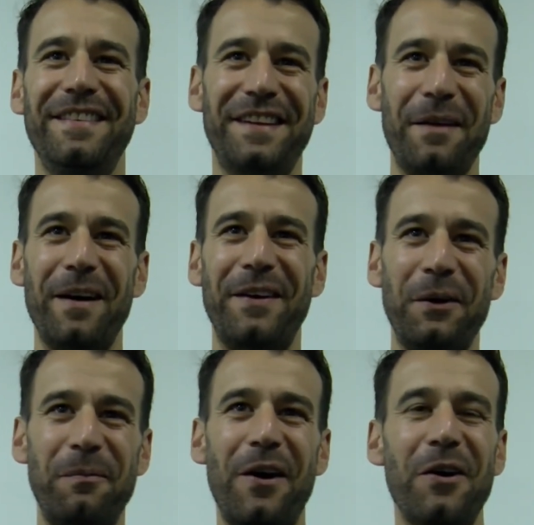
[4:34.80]
to get back on
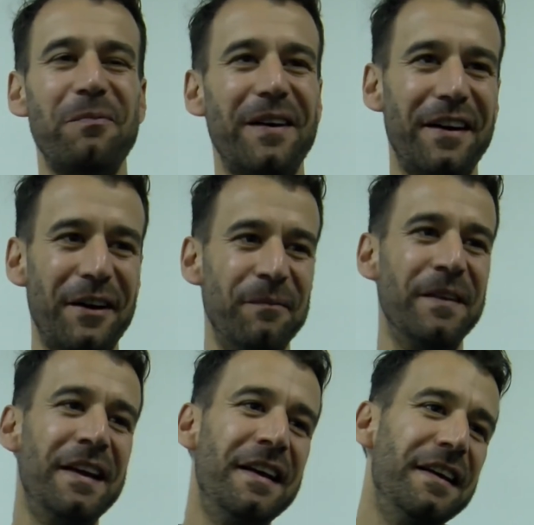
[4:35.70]
the park, but um,
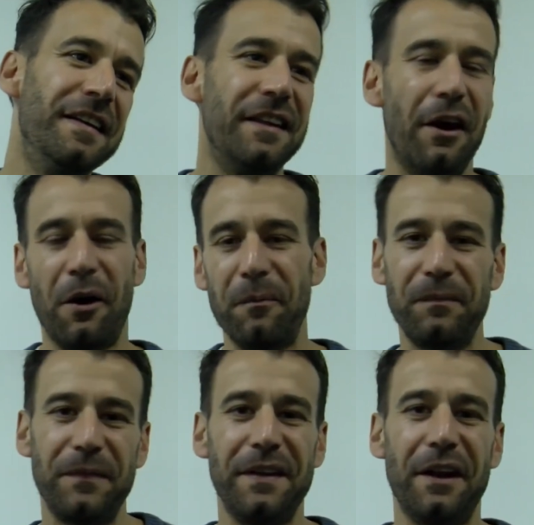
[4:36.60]
no,
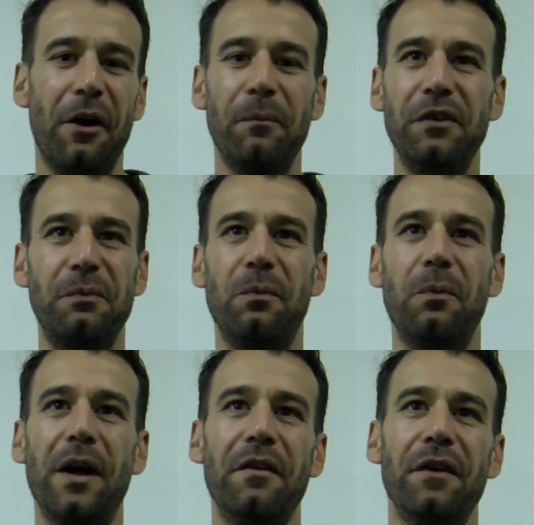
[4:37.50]
I'm, you know, I'm just
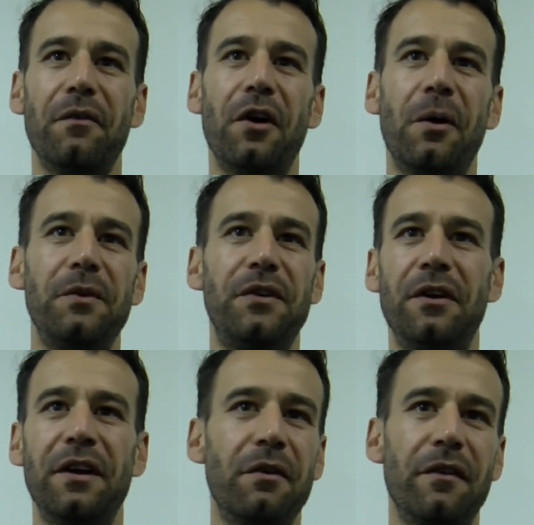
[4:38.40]
waiting for the right
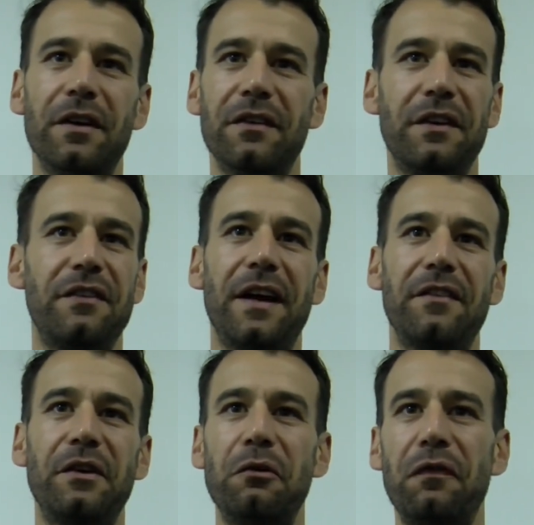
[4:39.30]
opportunity, whether it's a
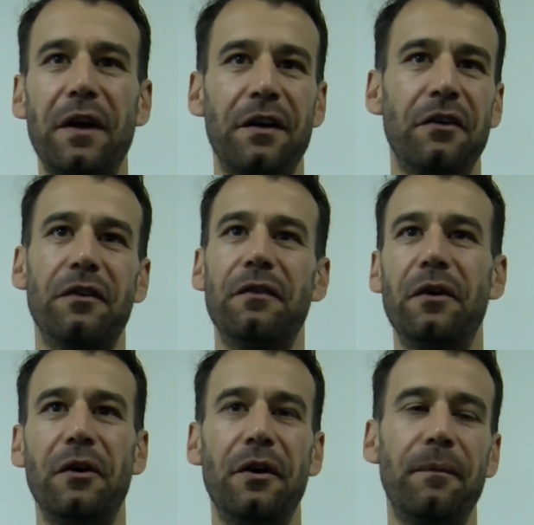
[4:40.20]
tactical thing or,
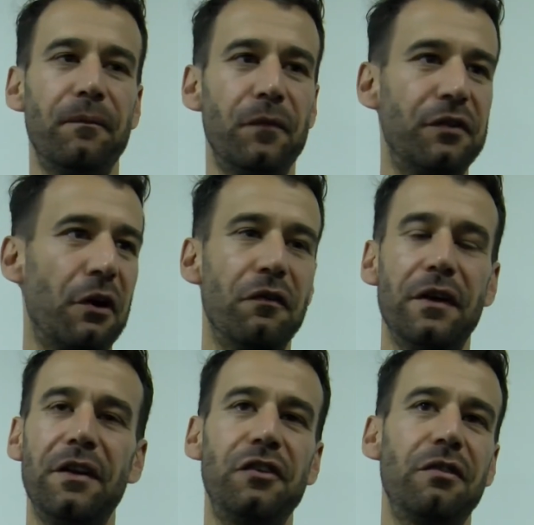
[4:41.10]
or a result of
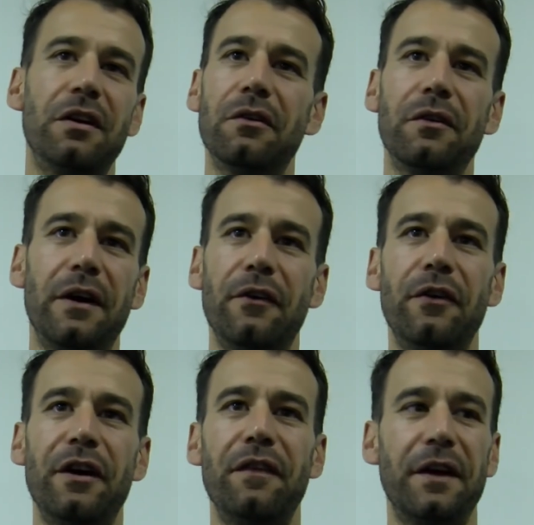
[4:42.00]
an injury or,
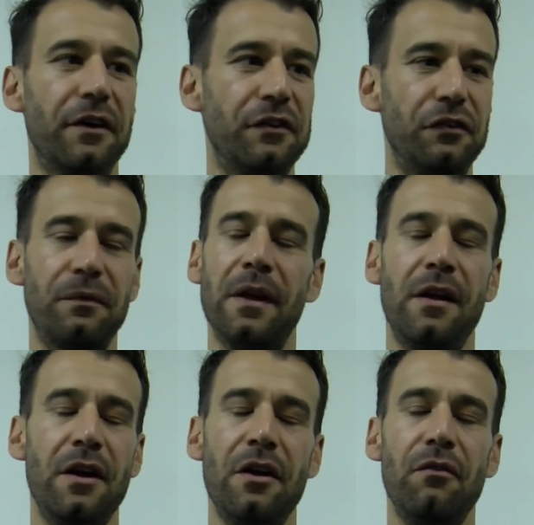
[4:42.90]
or anything. I am just
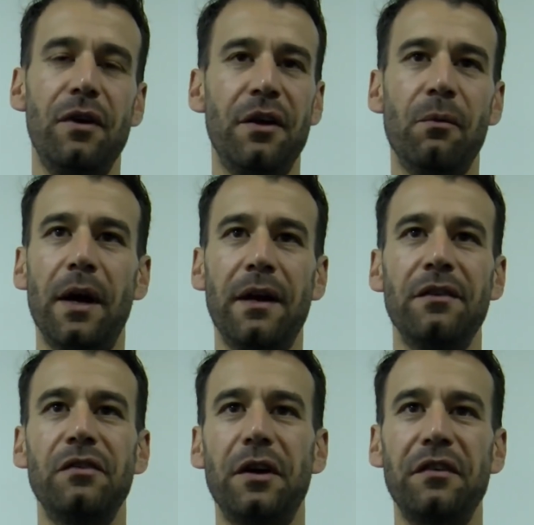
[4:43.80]
ready and
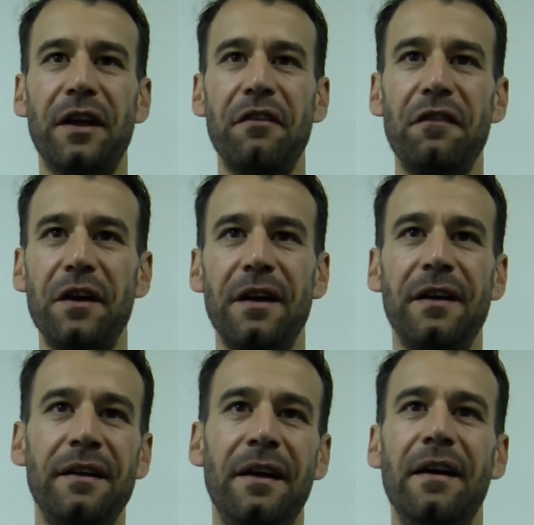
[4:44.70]
waiting, trying to stay fit,
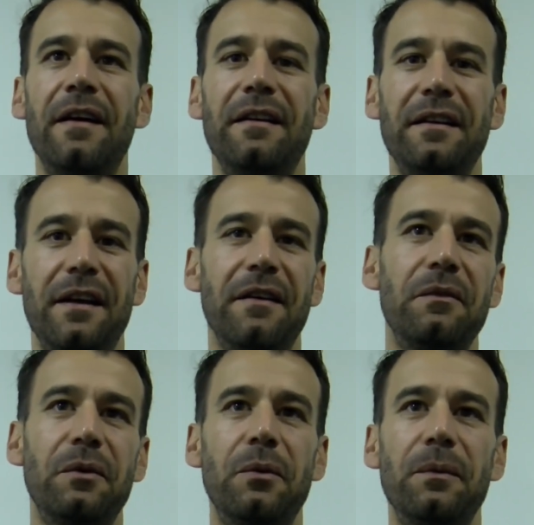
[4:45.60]
and uh, yeah,
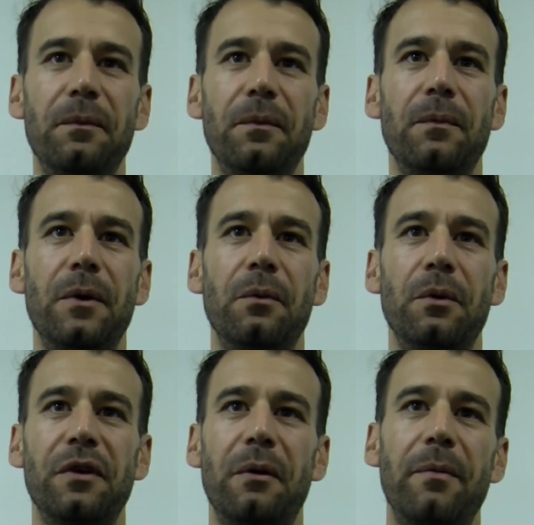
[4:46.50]
we'll, we'll,
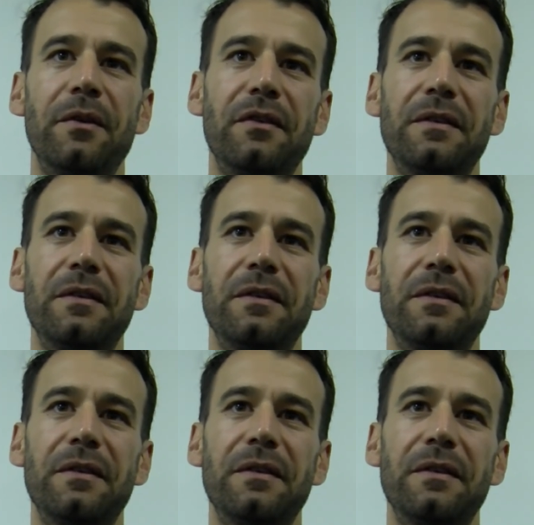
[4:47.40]
we'll see what happens.